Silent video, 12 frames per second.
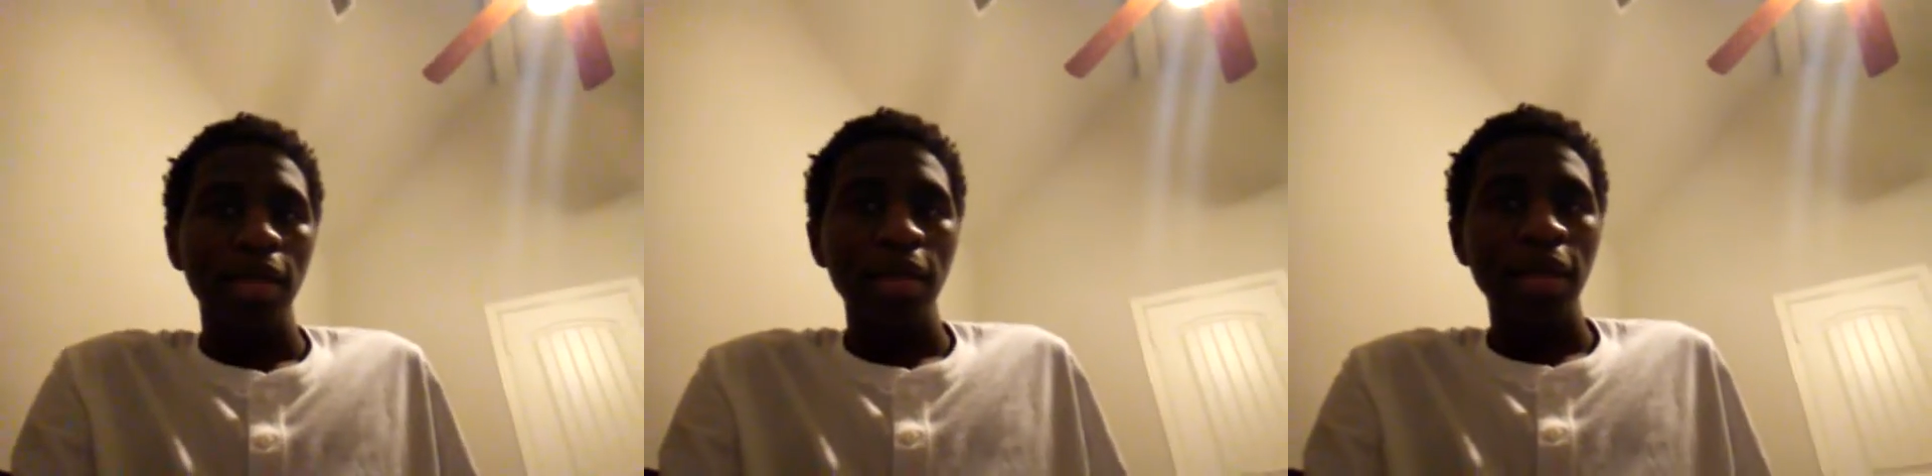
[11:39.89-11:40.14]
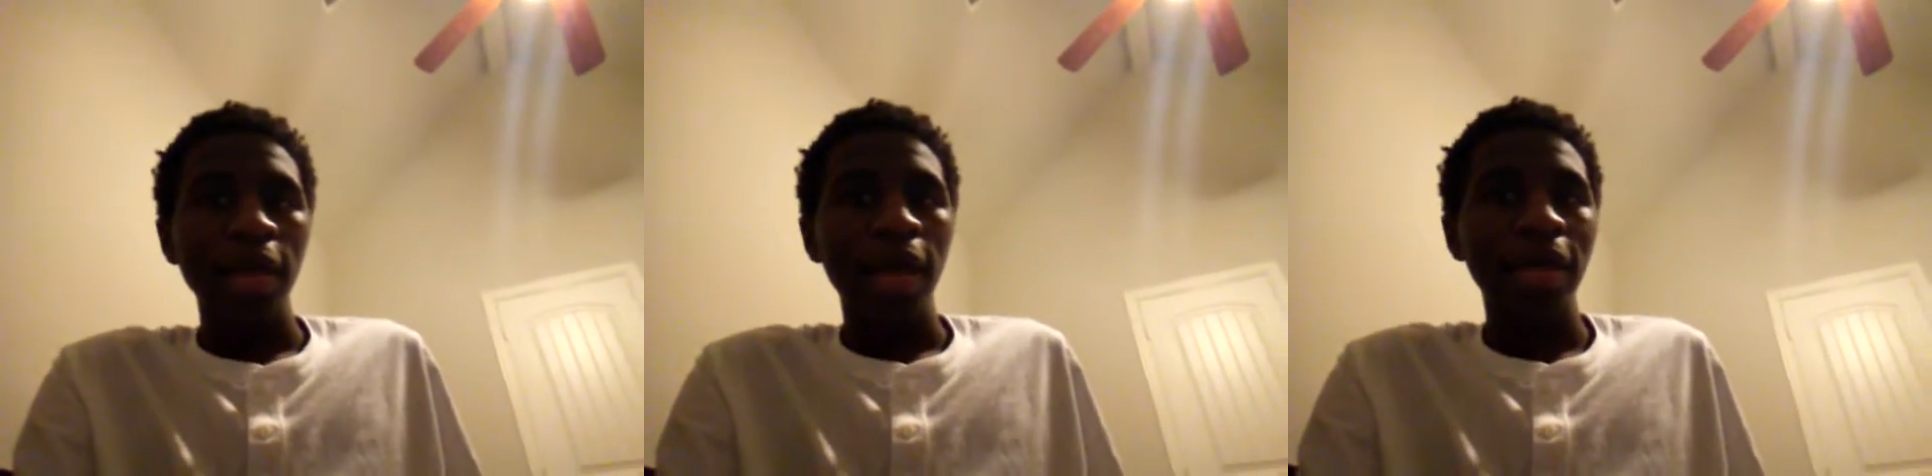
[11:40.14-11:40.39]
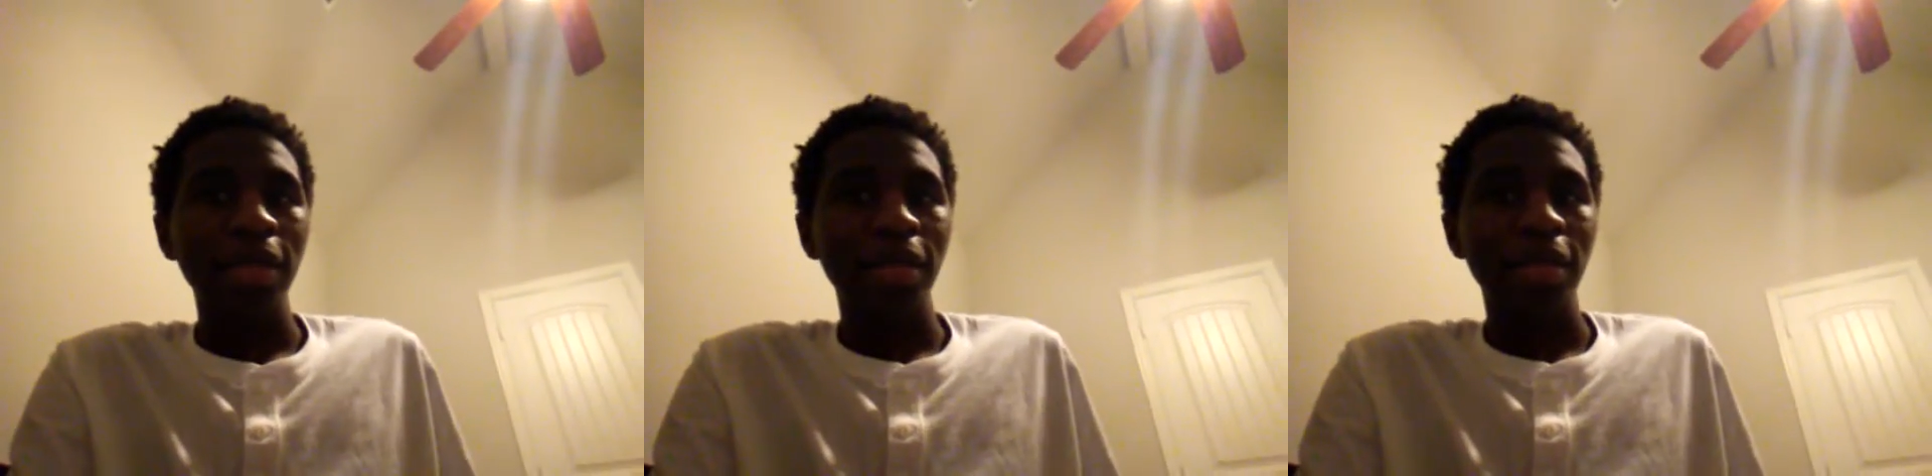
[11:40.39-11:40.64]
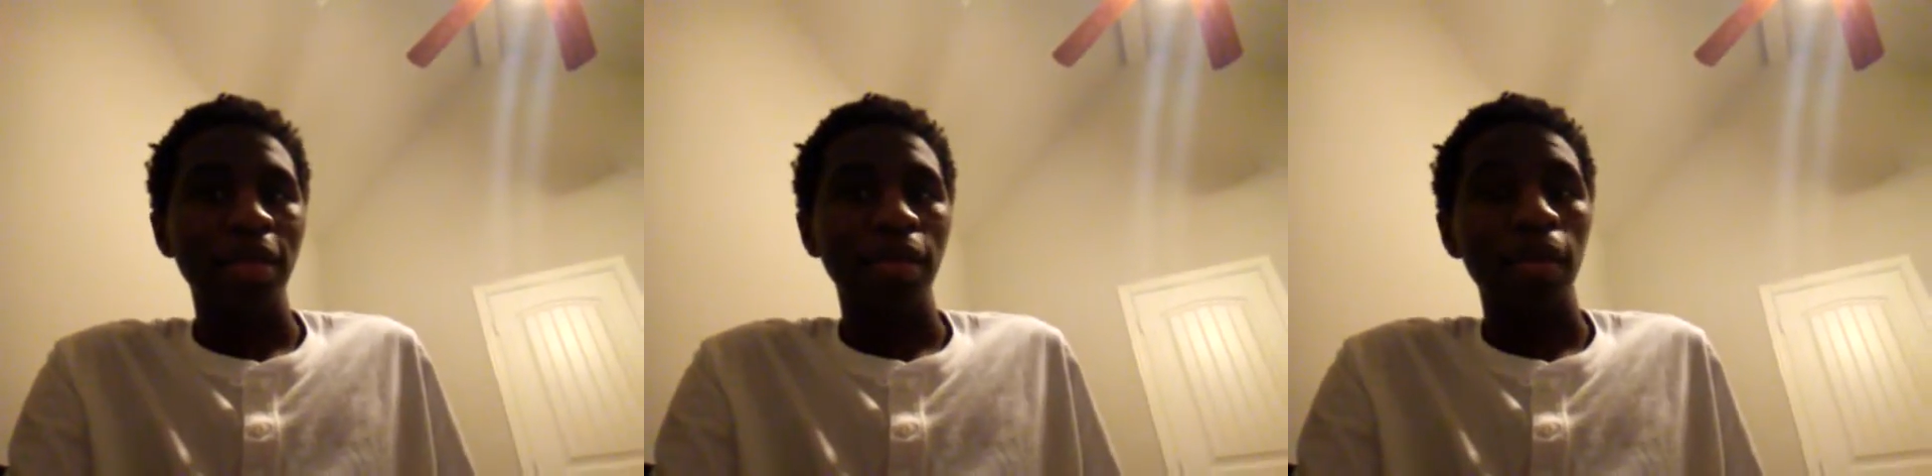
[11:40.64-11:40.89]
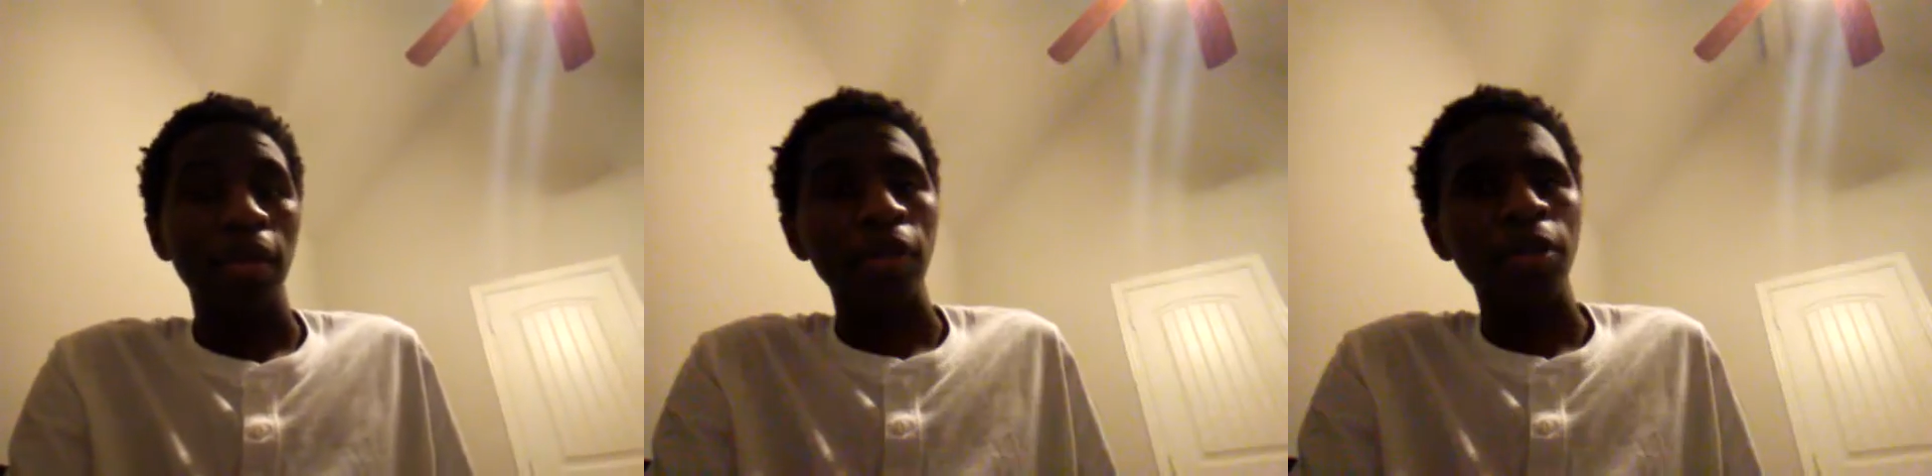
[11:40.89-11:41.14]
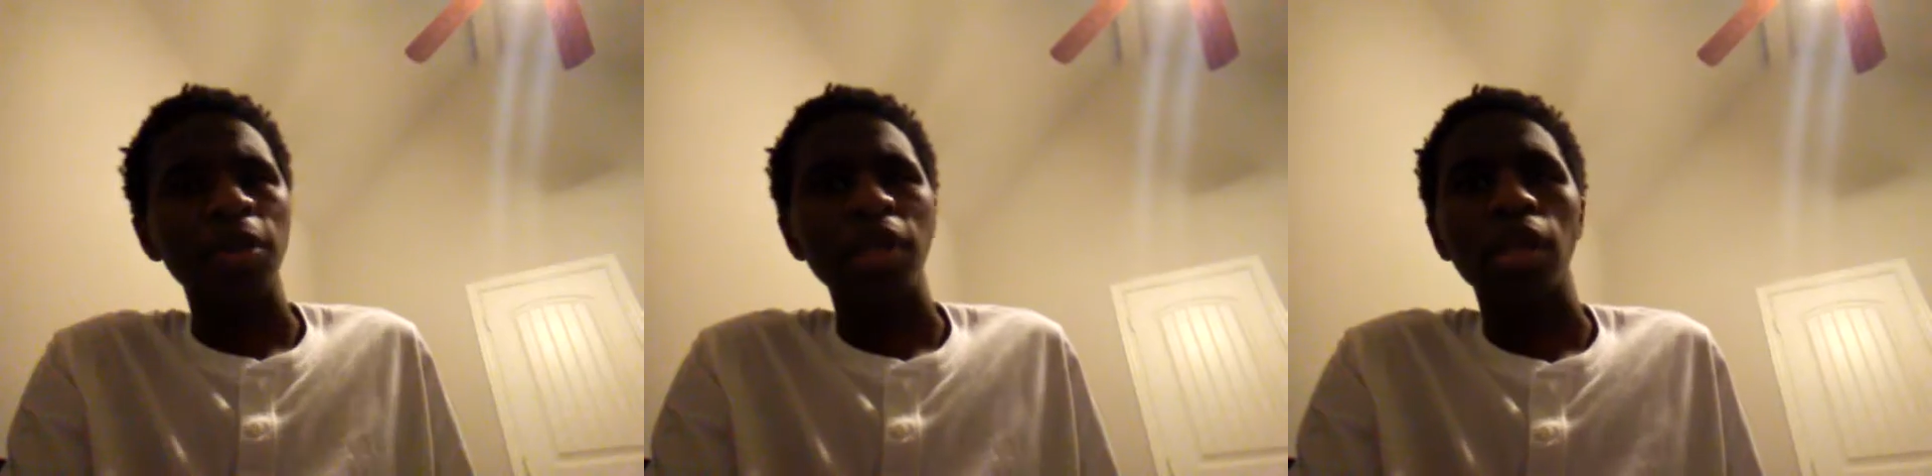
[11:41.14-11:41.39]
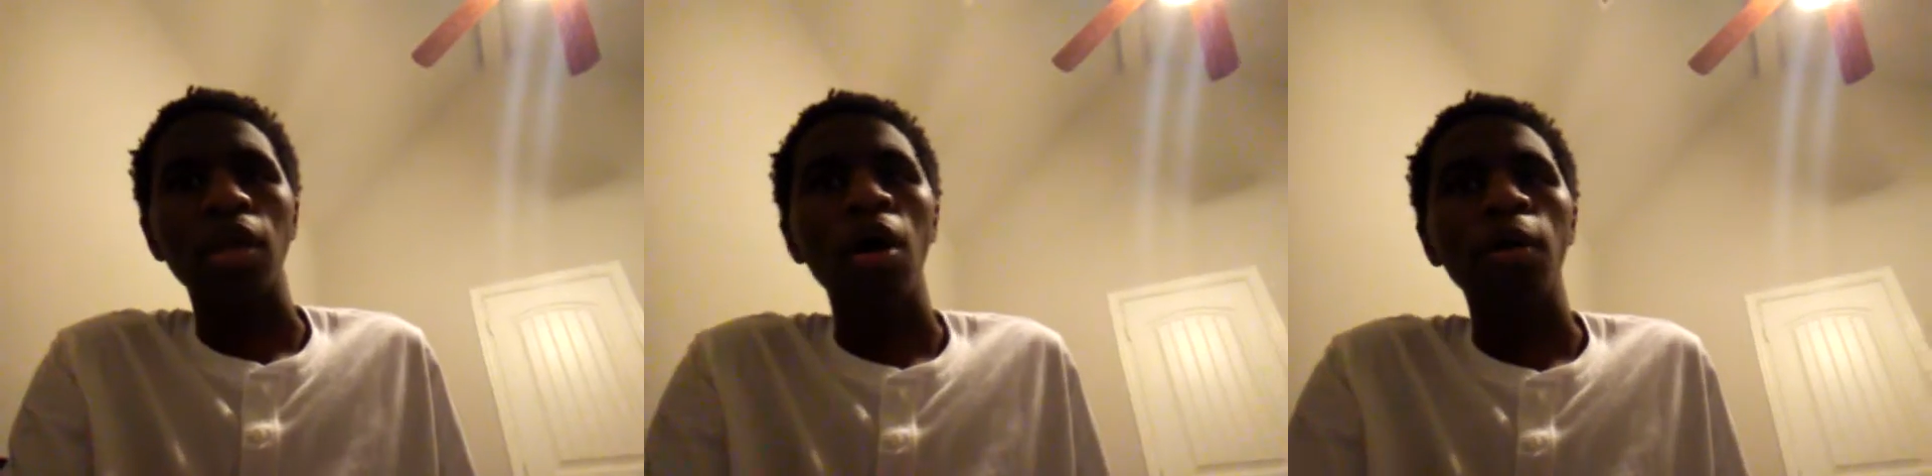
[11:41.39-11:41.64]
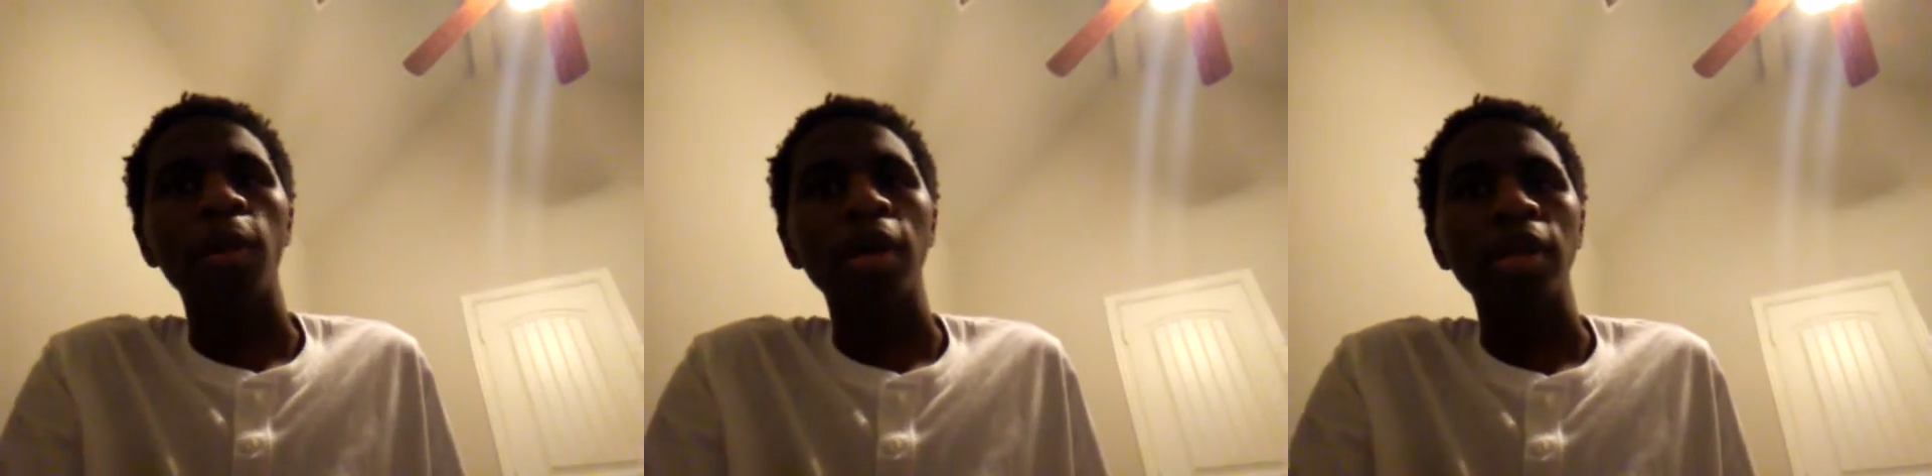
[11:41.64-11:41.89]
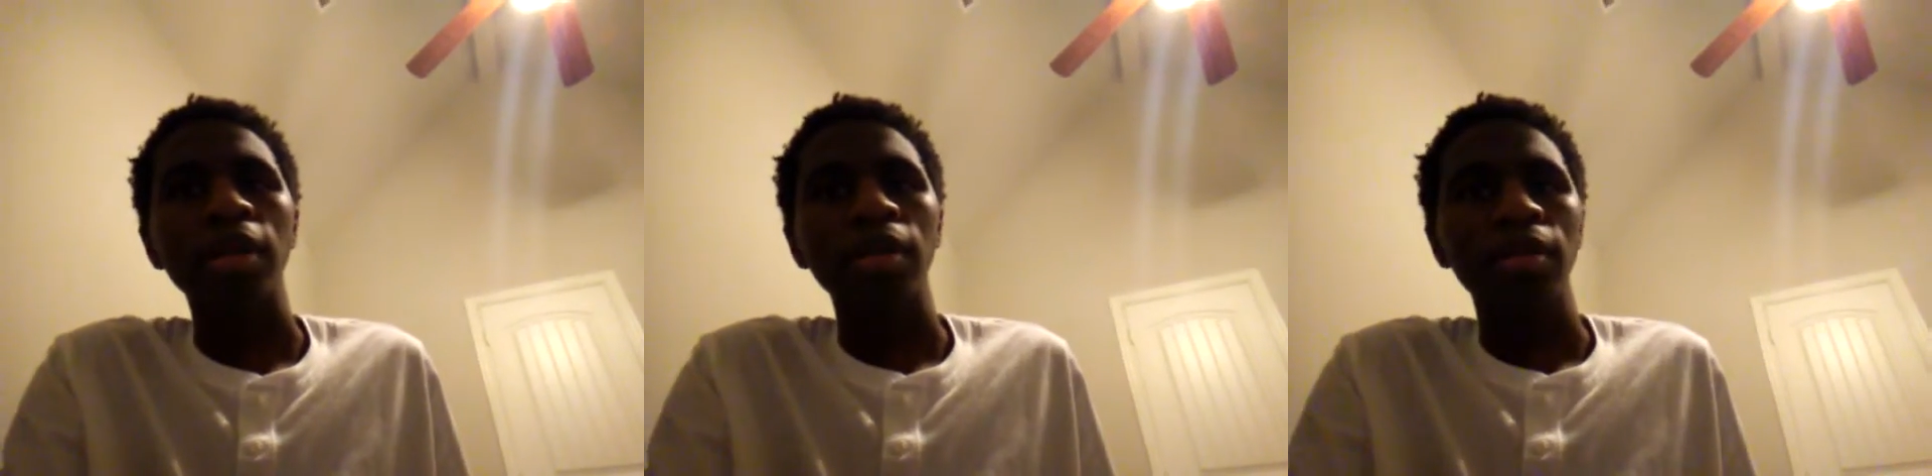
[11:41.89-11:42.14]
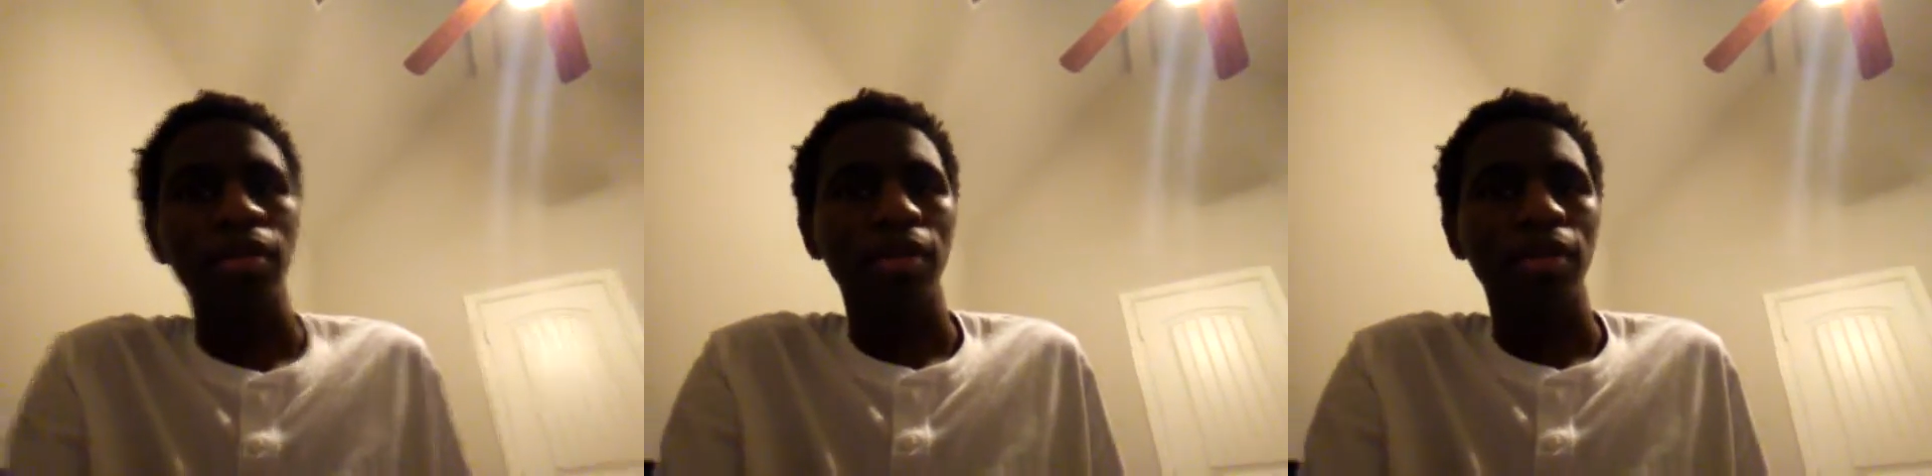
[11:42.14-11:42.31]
See you guys. Well, this was a long one.